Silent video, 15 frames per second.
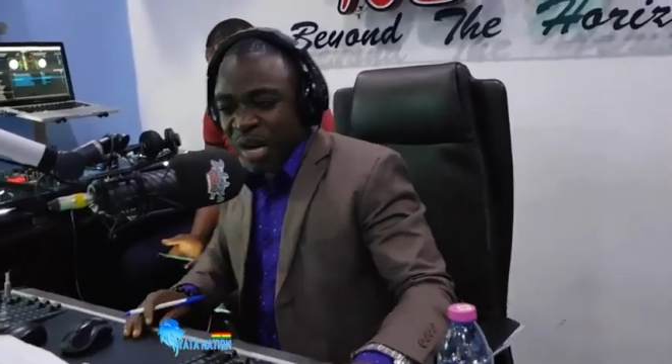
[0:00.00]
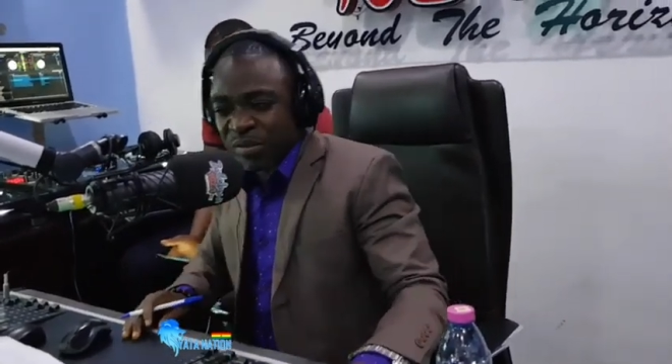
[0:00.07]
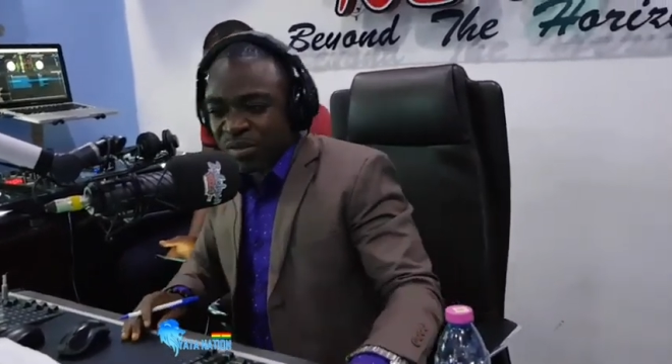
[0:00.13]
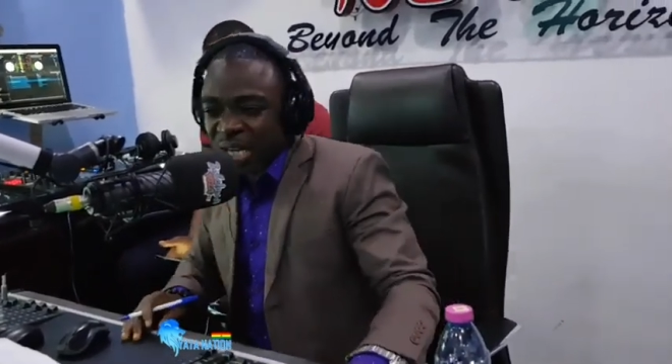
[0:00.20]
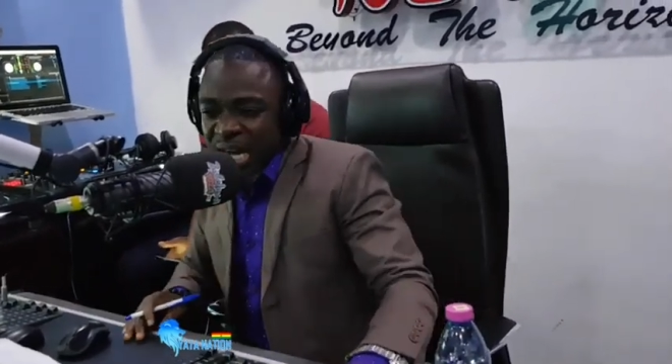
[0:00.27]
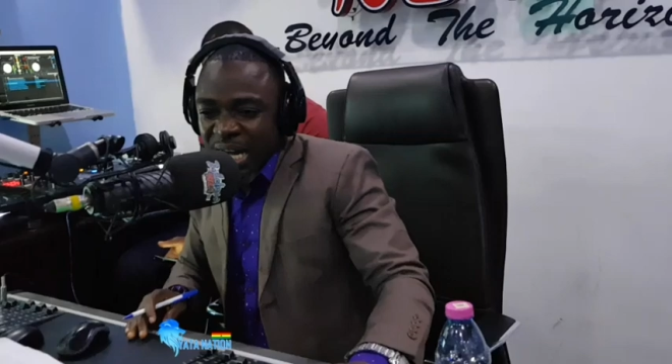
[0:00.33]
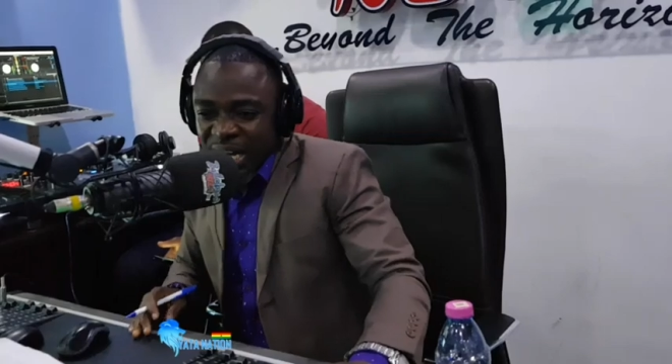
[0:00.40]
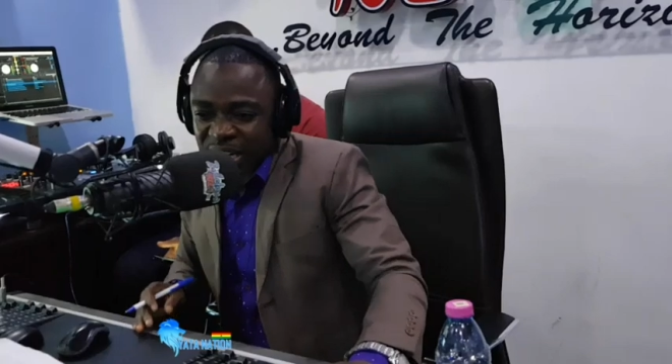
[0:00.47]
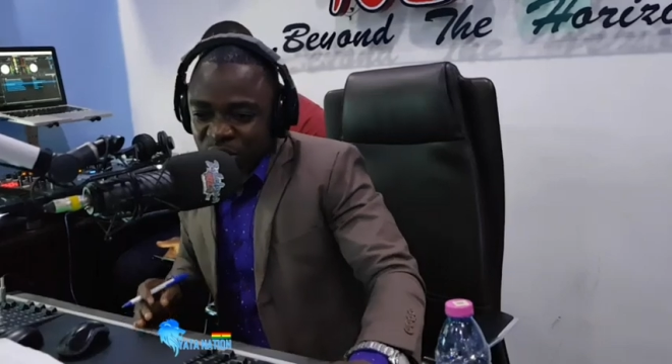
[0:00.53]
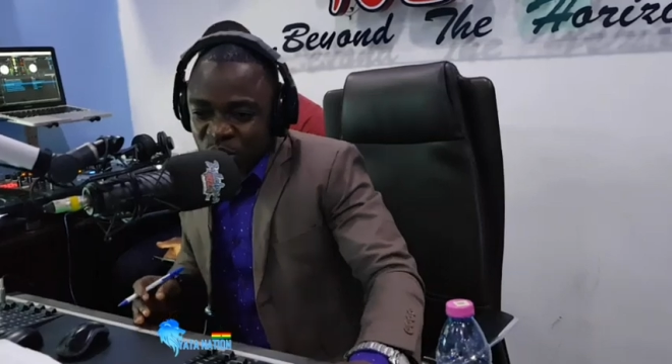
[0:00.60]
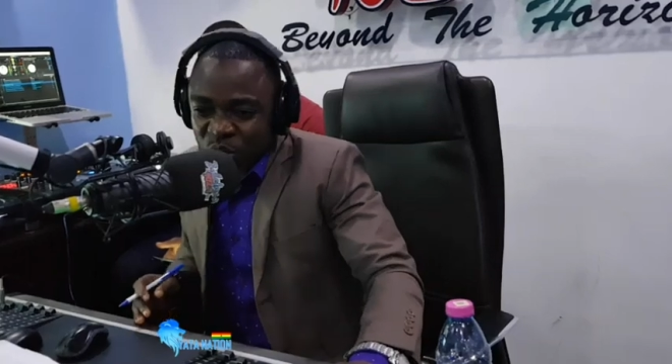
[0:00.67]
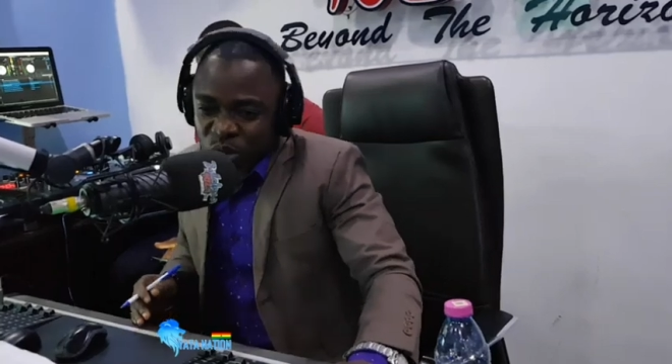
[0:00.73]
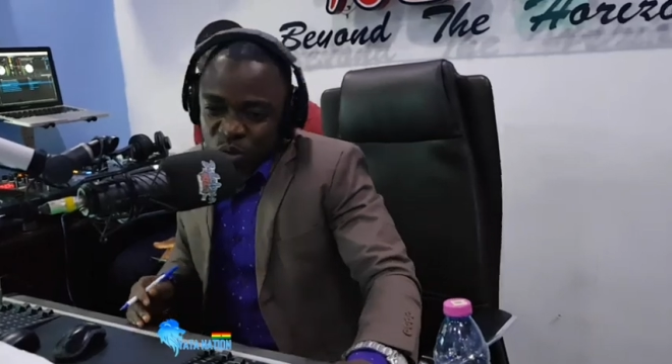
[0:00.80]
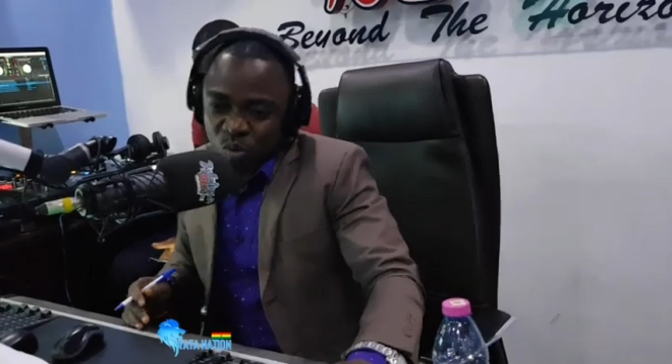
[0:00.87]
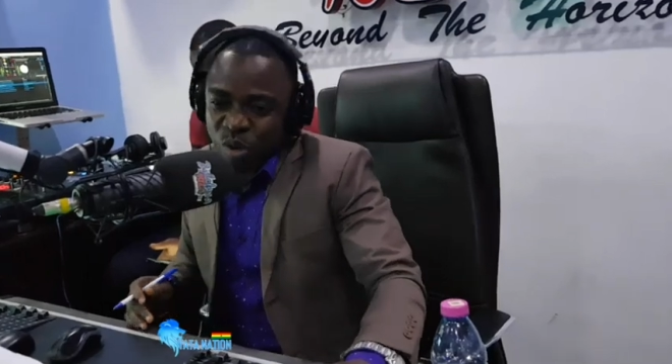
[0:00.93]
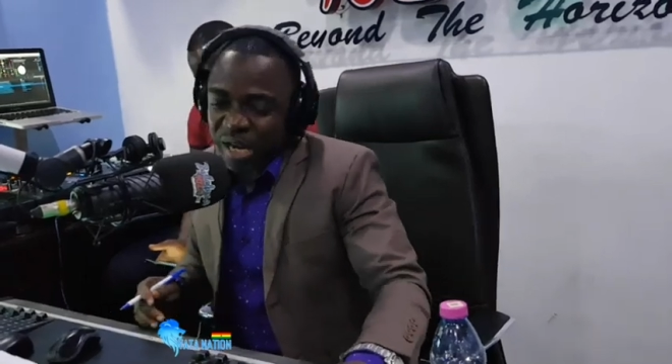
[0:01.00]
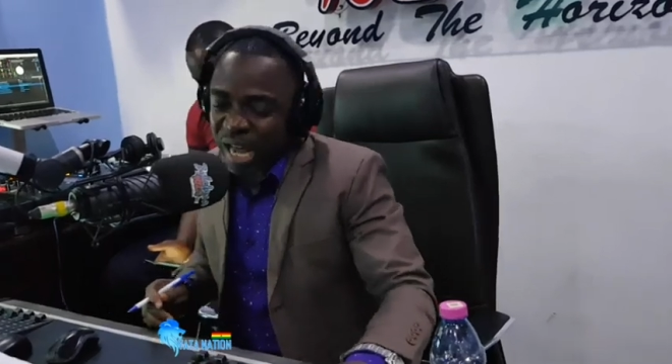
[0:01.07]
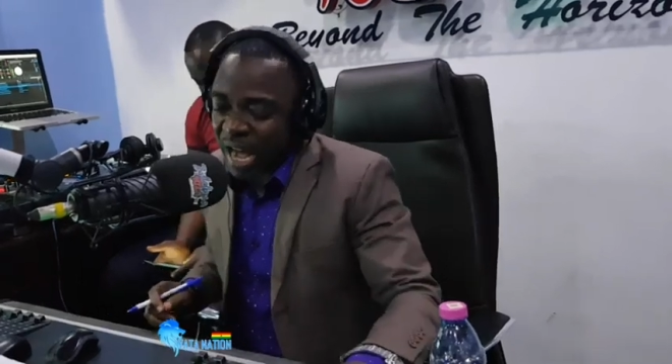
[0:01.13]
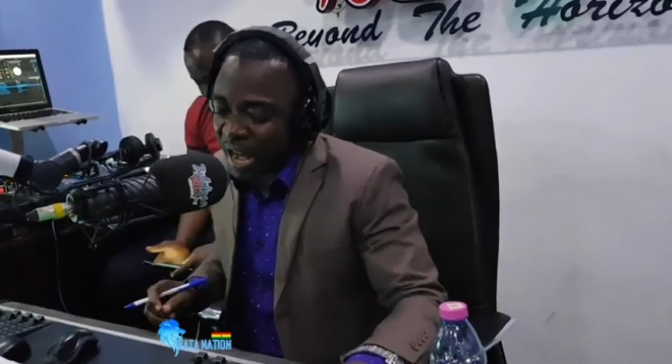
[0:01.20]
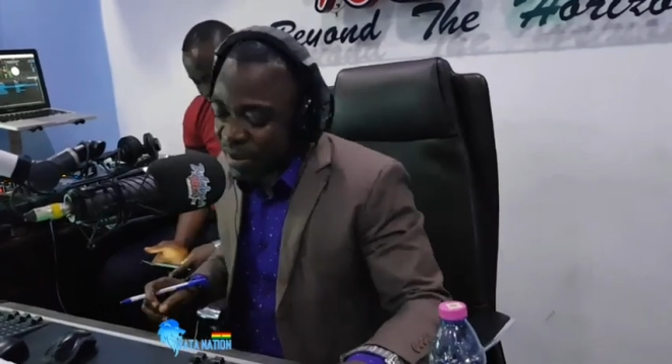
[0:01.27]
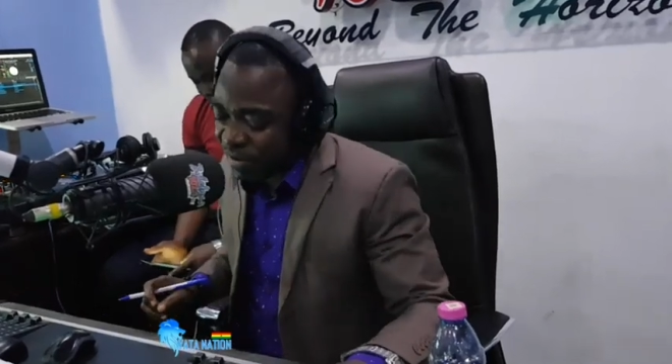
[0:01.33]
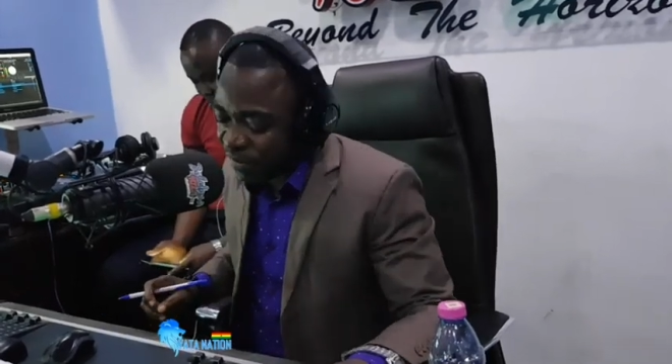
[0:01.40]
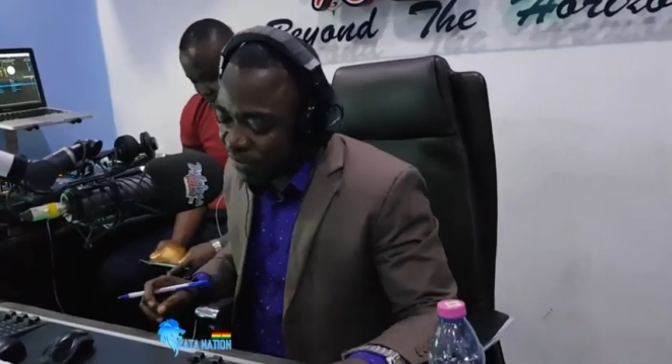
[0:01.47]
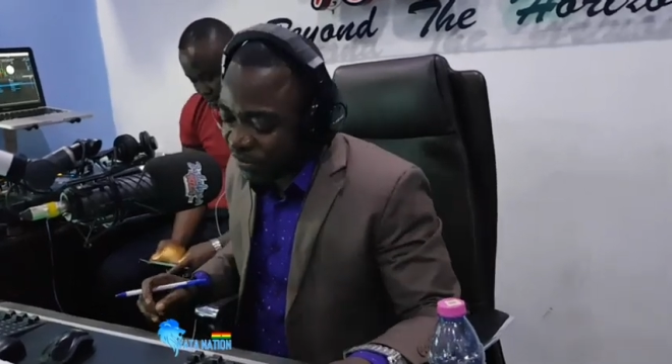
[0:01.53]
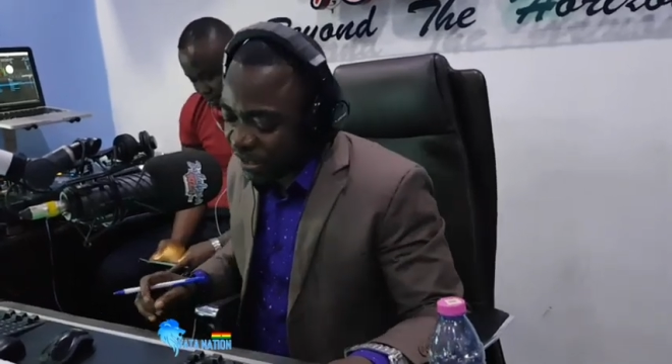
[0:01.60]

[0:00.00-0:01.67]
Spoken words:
after your 2.5